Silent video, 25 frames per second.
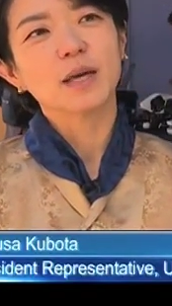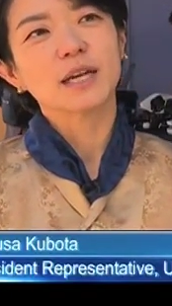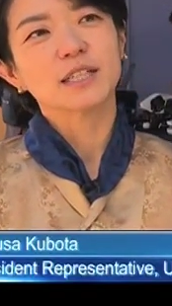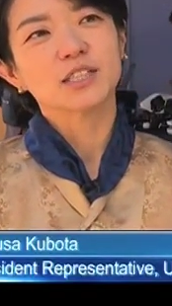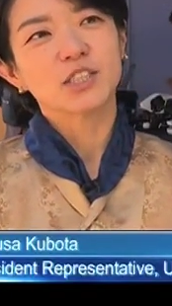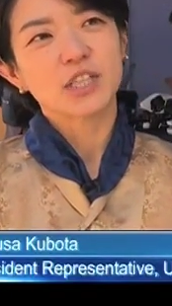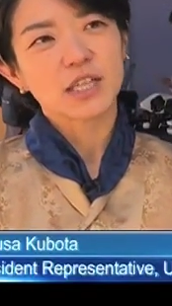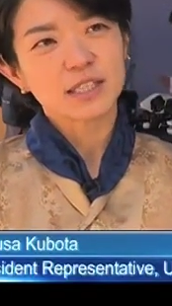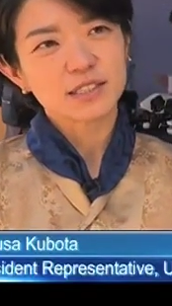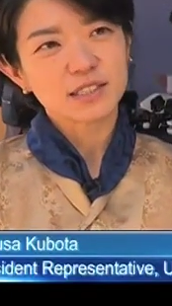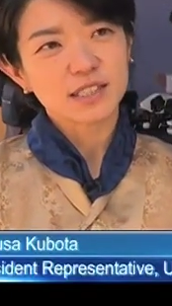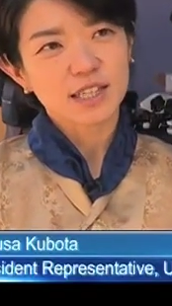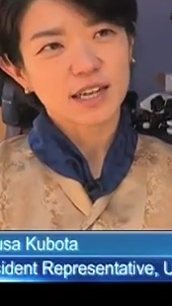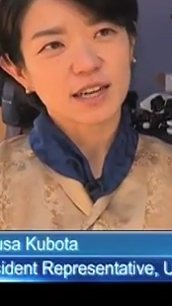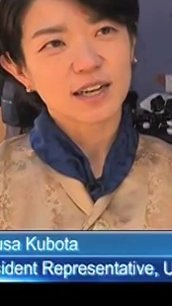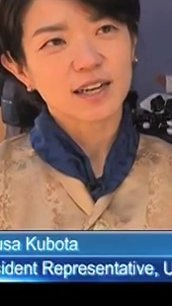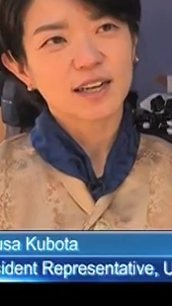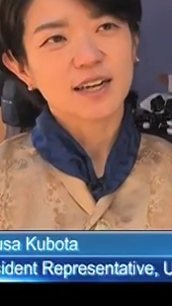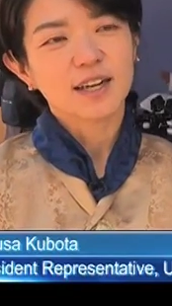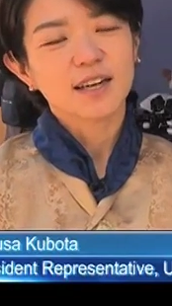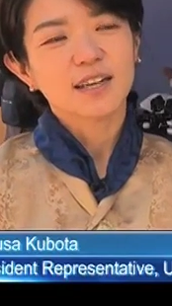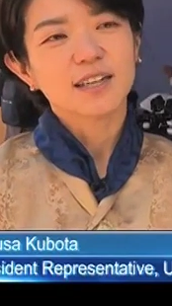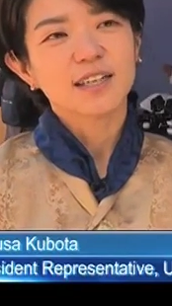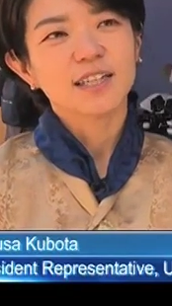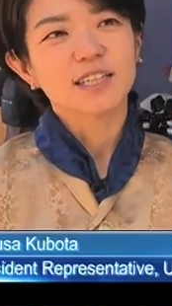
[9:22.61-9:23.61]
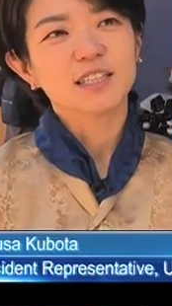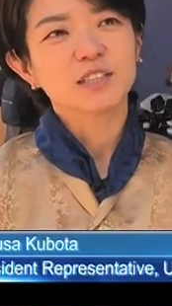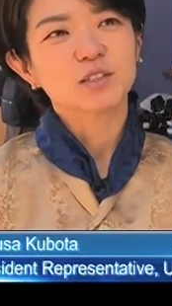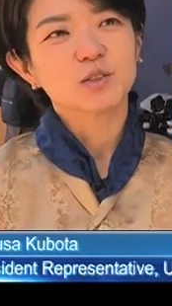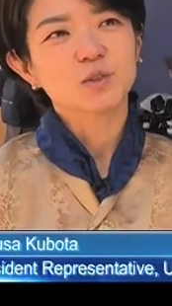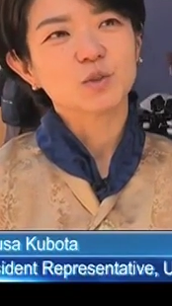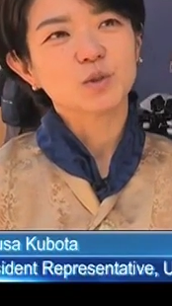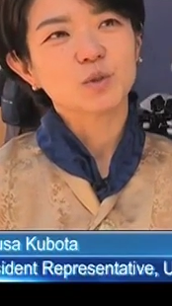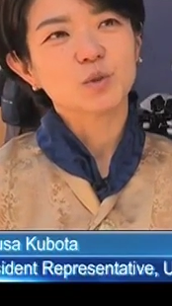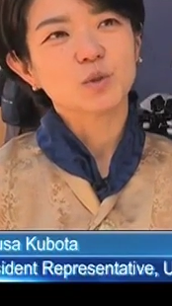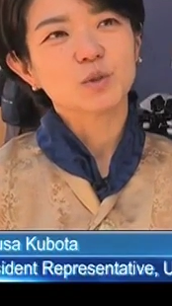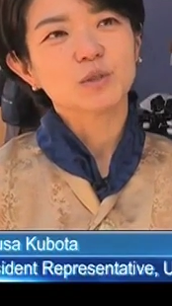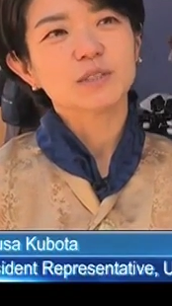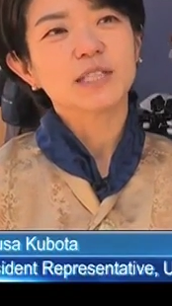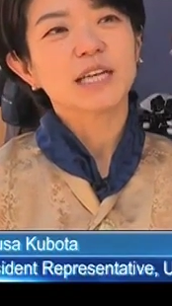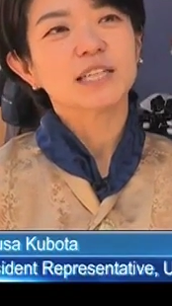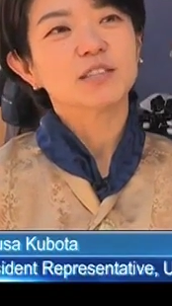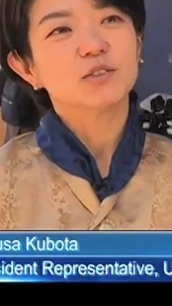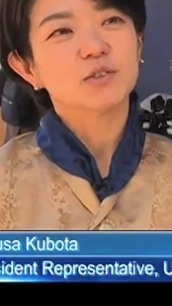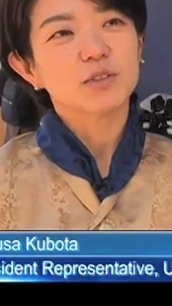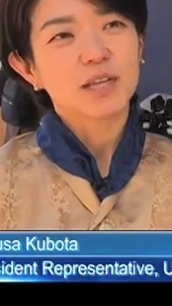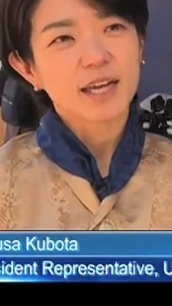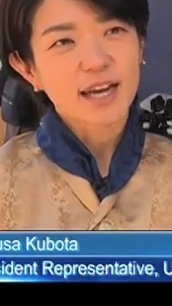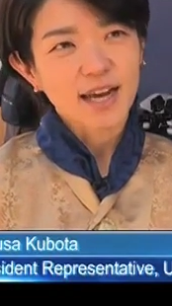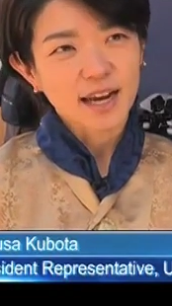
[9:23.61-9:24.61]
agenda into
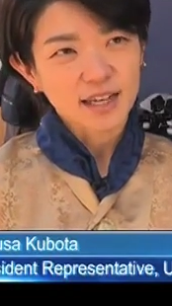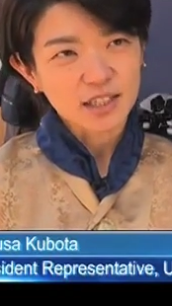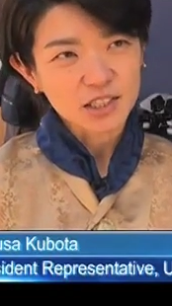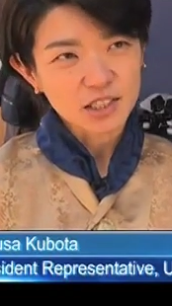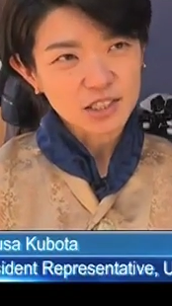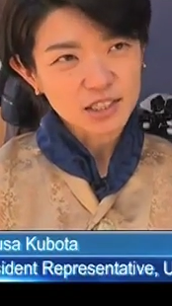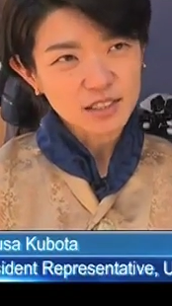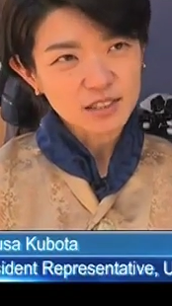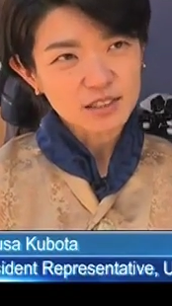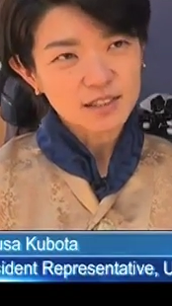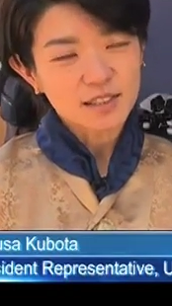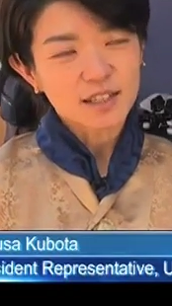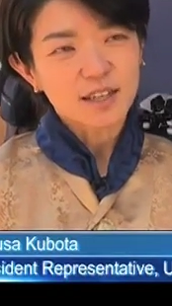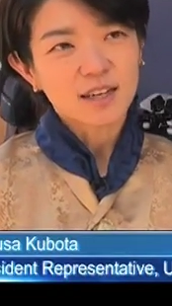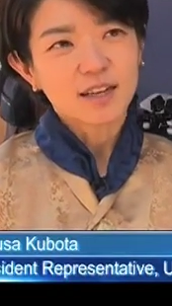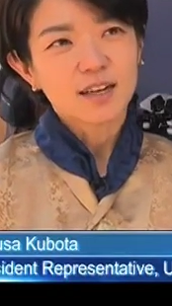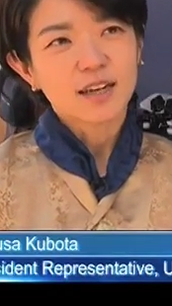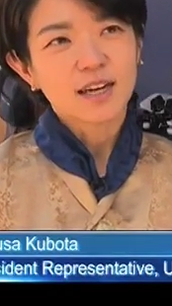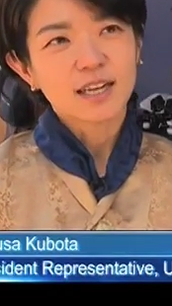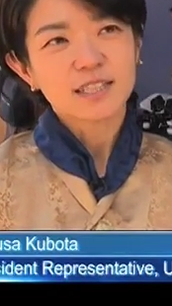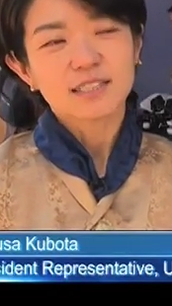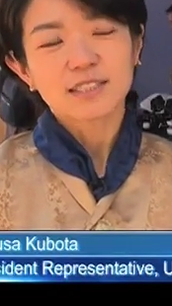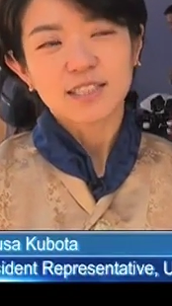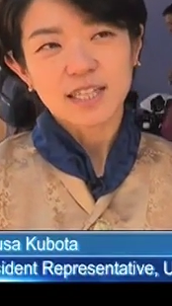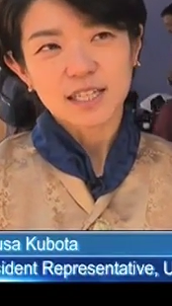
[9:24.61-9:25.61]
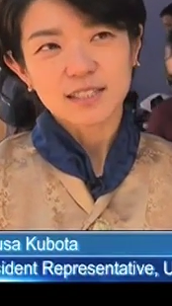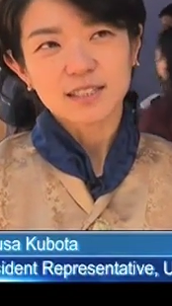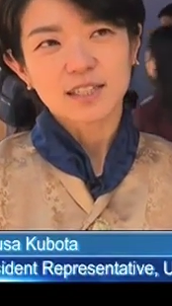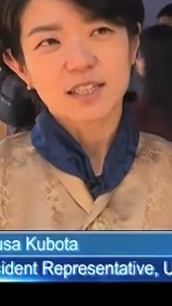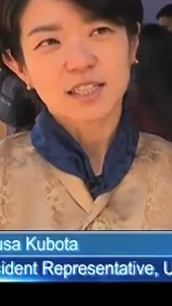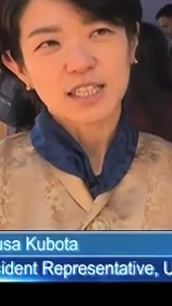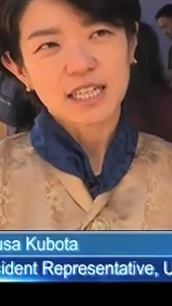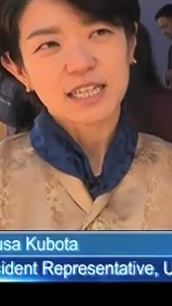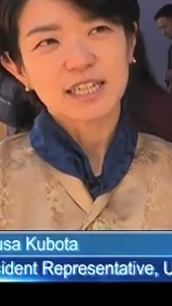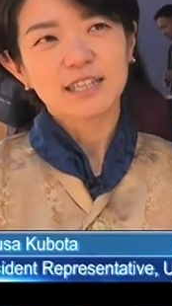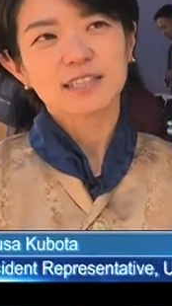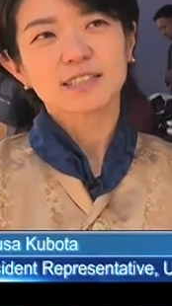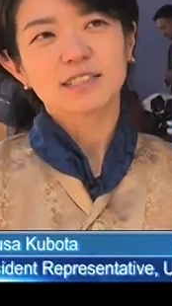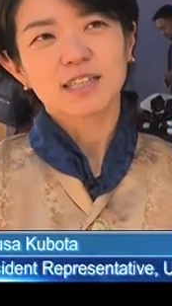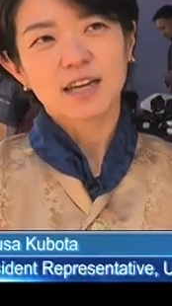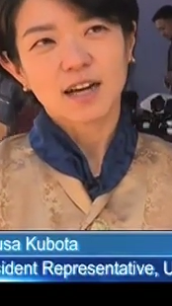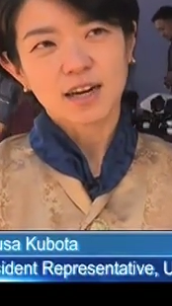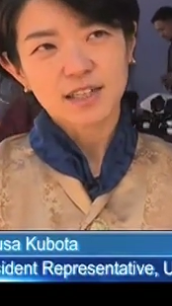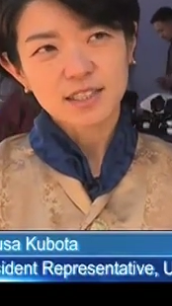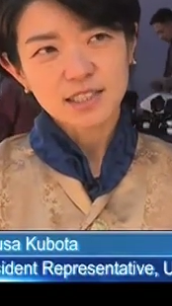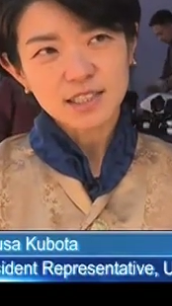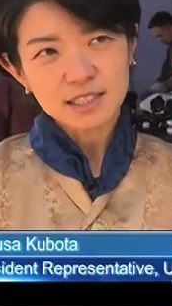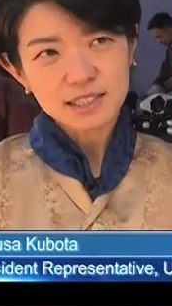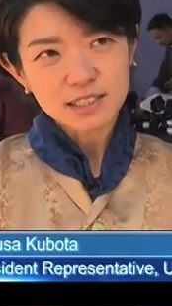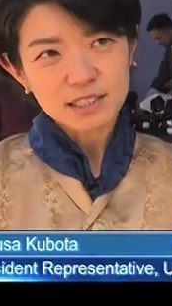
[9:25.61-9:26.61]
day-to-day action and set a clear
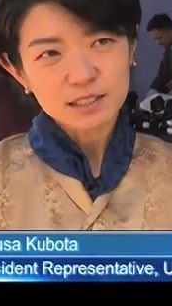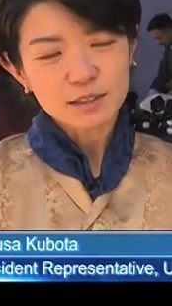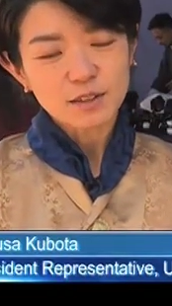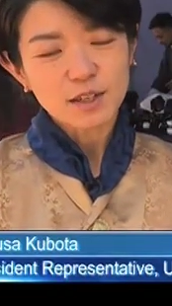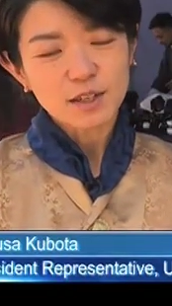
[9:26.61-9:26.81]
target.